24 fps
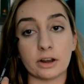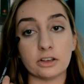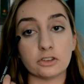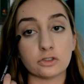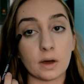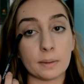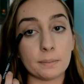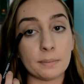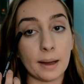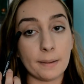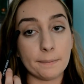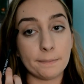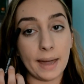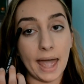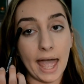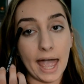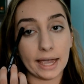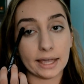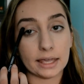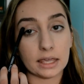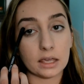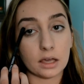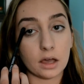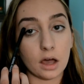So I'm not
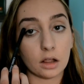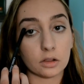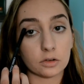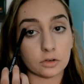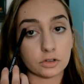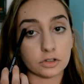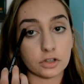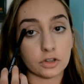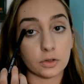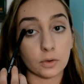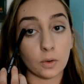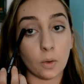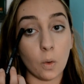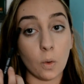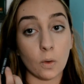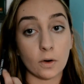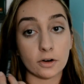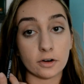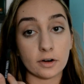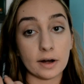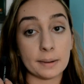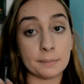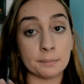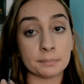packing color into the
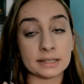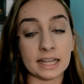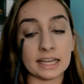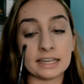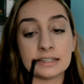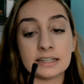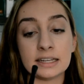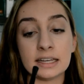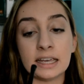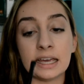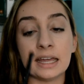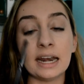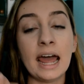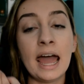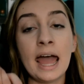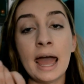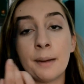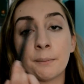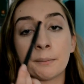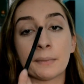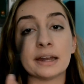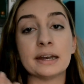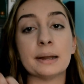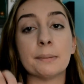corner and blending it,
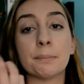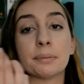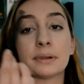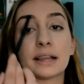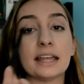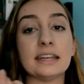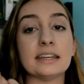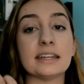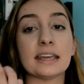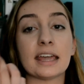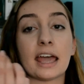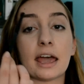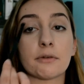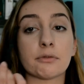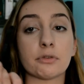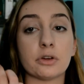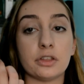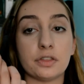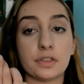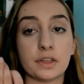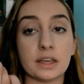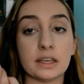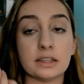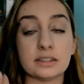I'm kind of blending
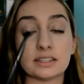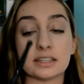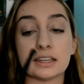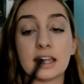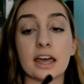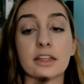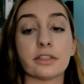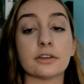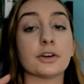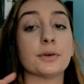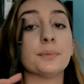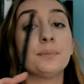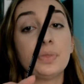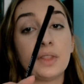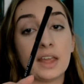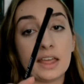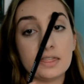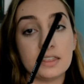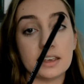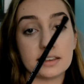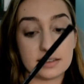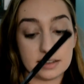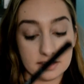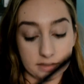everything together.
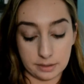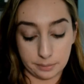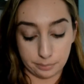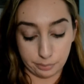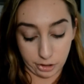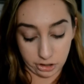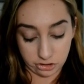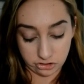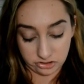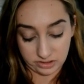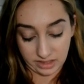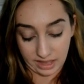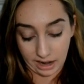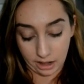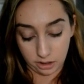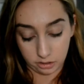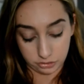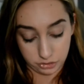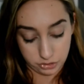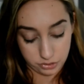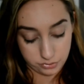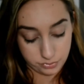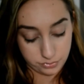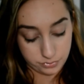This is the brush that
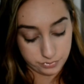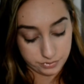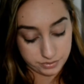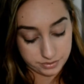I'll use.